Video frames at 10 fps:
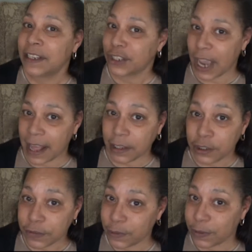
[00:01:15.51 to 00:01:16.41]

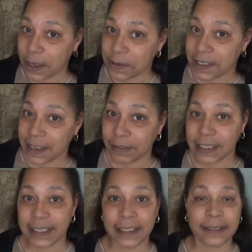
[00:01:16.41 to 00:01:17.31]
challenge of
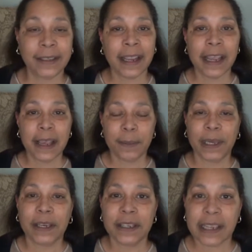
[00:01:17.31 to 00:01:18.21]
2017
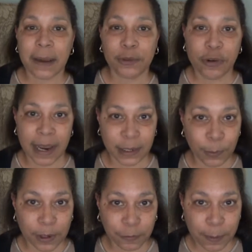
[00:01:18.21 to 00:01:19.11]
because I'm trying to
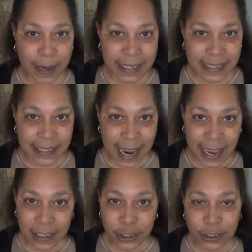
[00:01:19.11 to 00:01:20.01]
work for my
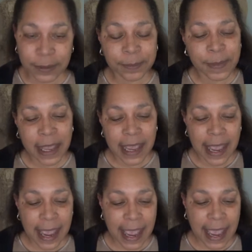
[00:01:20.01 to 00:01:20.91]
stash,
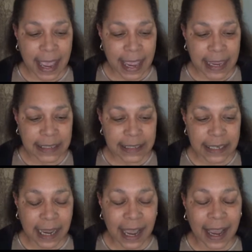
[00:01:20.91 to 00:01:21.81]
and
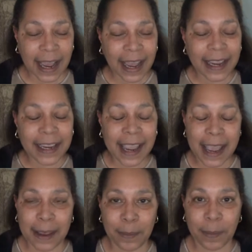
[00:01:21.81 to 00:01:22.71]
I
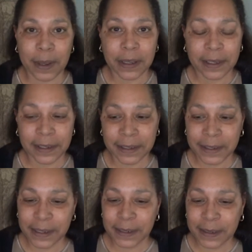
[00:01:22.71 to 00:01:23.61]
am
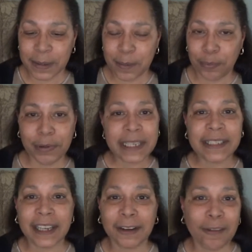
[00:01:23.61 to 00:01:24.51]

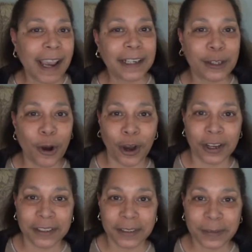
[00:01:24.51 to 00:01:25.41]
breezing right
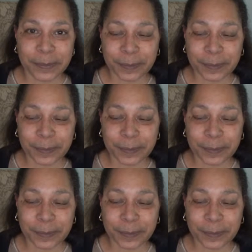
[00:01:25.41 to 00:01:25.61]
along.